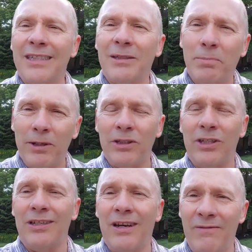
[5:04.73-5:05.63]

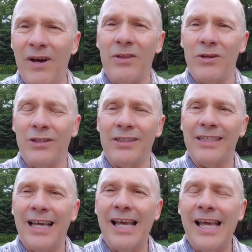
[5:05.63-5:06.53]
suspicion of
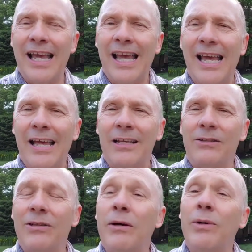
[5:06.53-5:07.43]
others
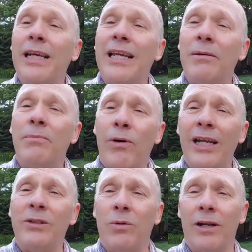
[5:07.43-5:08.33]
so that we can
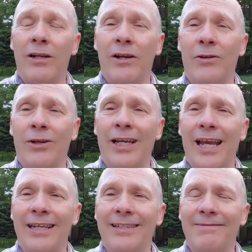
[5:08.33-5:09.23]
embrace one another
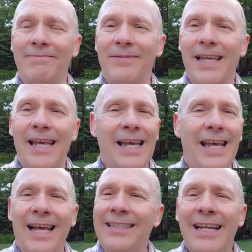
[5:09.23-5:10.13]
again.
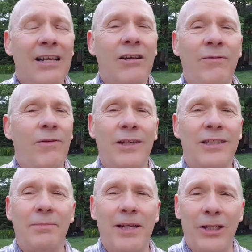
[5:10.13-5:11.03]
It's not good for
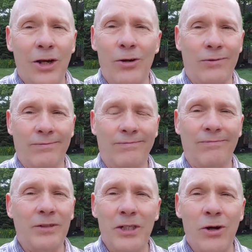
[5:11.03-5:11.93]
us to be alone.
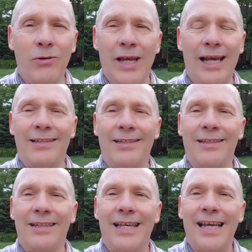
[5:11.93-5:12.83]
We know
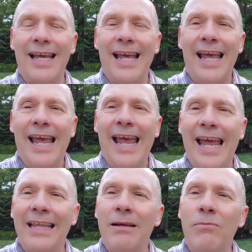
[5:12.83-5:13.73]
that.
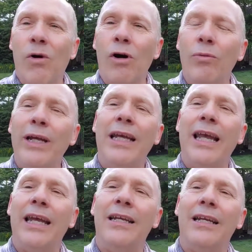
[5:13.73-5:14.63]
And the more we
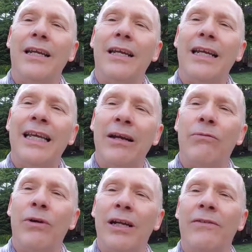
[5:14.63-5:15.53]
can
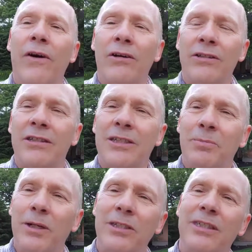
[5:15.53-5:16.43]
get rid of our
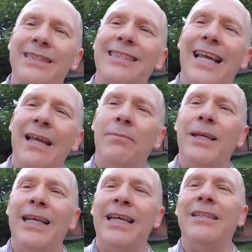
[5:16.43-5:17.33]
suspicions and
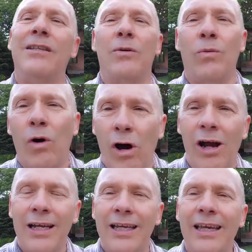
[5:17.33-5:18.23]
begin to
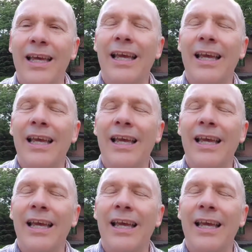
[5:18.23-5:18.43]
walk